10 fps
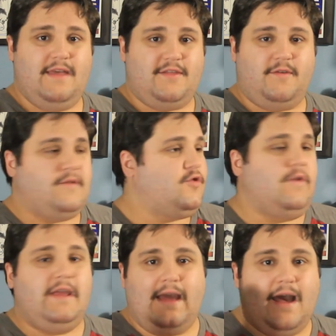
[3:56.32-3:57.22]
That's a
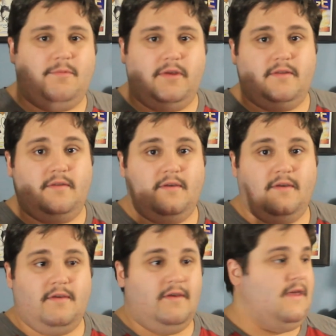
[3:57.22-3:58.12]
Green Goblin,
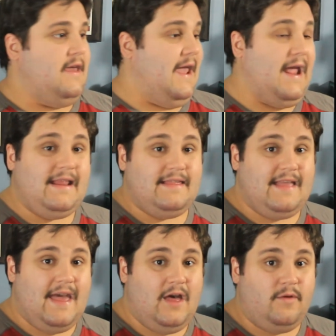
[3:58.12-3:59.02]

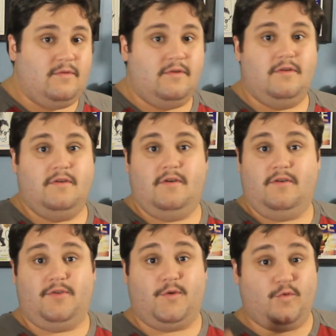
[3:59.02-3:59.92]
Hadestown,
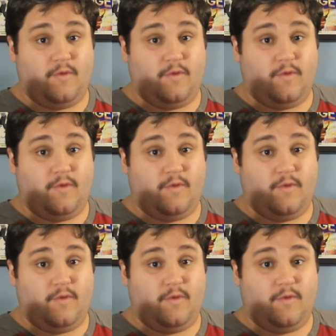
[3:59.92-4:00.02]
the